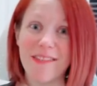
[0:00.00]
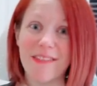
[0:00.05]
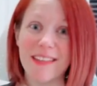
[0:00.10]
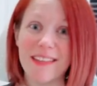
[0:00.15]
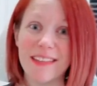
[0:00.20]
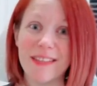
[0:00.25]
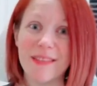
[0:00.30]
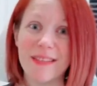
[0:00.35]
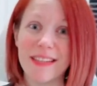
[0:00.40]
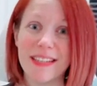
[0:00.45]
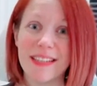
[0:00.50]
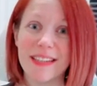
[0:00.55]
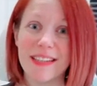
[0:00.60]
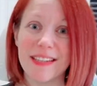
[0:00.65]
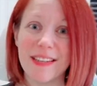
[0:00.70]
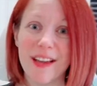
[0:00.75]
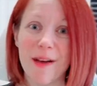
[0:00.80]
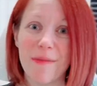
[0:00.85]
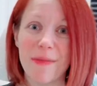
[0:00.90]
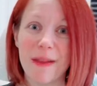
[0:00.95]
This was the
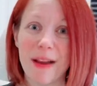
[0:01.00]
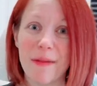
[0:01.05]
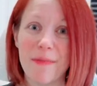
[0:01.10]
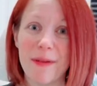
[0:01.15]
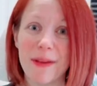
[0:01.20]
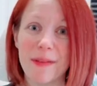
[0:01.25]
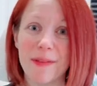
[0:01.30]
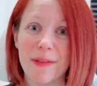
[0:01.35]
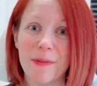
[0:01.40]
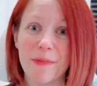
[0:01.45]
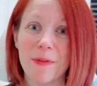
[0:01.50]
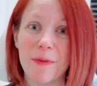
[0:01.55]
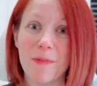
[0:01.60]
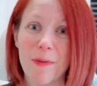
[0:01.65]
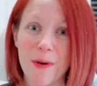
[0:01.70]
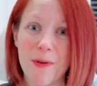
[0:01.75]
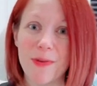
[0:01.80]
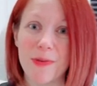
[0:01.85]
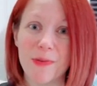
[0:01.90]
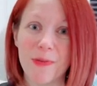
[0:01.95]
stop that I picked up the
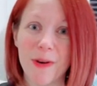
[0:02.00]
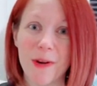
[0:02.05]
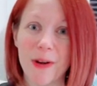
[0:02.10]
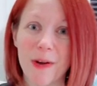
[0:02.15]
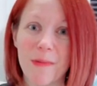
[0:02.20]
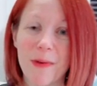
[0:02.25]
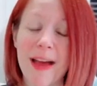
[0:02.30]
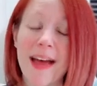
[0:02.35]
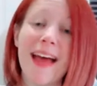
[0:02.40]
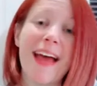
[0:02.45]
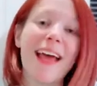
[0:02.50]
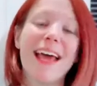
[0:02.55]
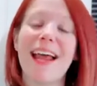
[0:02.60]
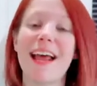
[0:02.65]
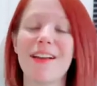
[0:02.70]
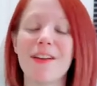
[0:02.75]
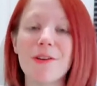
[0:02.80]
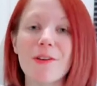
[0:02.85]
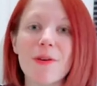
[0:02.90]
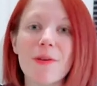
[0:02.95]
most from, and
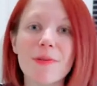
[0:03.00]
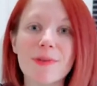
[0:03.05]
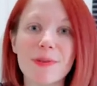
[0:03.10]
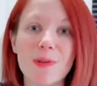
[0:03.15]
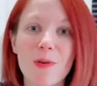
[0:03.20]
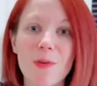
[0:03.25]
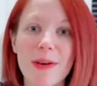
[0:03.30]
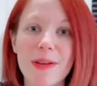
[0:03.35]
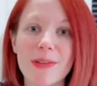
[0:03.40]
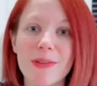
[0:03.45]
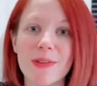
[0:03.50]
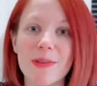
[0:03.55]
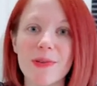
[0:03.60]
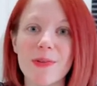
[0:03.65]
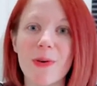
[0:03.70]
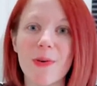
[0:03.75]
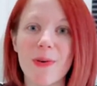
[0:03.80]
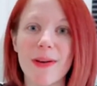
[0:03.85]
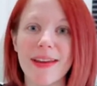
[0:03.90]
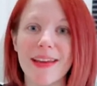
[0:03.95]
I knew I was going
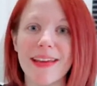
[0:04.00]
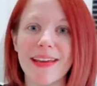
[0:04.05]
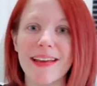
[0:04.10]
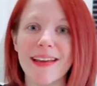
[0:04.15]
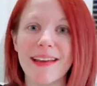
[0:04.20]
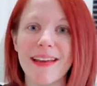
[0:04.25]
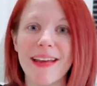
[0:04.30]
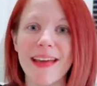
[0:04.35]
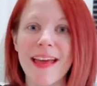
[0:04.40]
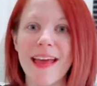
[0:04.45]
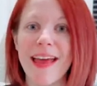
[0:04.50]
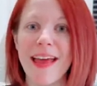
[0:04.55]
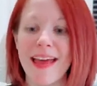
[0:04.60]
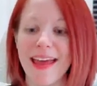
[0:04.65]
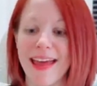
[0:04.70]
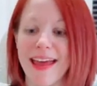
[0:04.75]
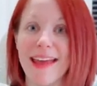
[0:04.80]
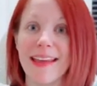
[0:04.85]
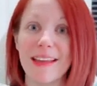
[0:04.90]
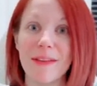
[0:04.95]
in,
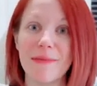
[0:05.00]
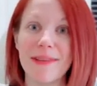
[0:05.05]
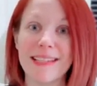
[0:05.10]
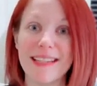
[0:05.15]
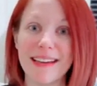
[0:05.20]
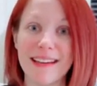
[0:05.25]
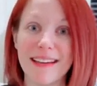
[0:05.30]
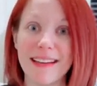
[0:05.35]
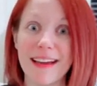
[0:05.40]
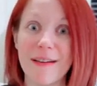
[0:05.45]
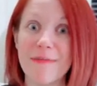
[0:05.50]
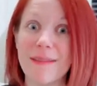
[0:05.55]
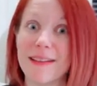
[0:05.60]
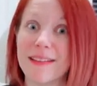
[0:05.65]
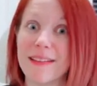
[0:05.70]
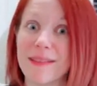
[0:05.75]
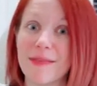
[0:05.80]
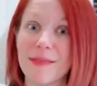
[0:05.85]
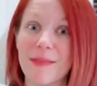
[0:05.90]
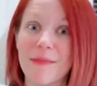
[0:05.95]
and let me tell you, I
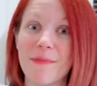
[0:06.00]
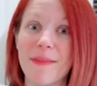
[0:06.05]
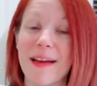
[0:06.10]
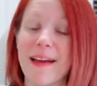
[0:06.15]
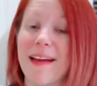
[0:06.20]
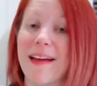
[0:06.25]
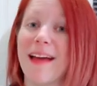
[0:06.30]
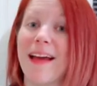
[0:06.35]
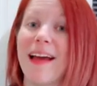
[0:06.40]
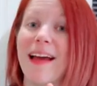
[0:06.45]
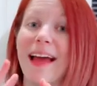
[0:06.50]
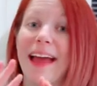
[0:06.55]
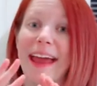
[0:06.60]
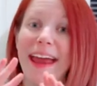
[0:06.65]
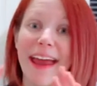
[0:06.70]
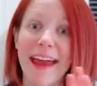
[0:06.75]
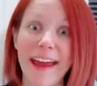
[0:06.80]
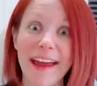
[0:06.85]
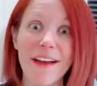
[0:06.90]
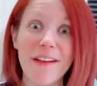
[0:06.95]
picked up some
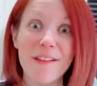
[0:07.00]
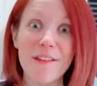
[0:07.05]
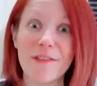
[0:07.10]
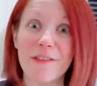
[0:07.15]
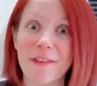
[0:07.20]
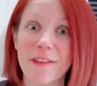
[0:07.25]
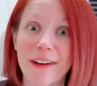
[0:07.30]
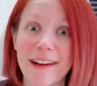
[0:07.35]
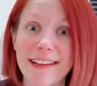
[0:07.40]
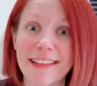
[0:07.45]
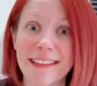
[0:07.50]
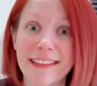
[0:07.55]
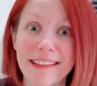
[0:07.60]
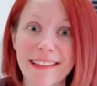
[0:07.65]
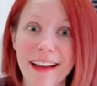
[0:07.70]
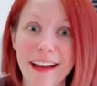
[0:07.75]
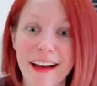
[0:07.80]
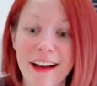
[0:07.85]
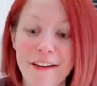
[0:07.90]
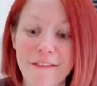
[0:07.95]
hell of a great
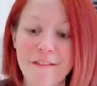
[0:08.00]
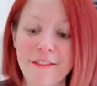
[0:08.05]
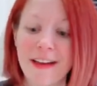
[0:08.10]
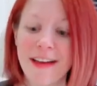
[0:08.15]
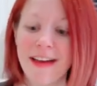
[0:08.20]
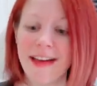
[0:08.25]
stuff.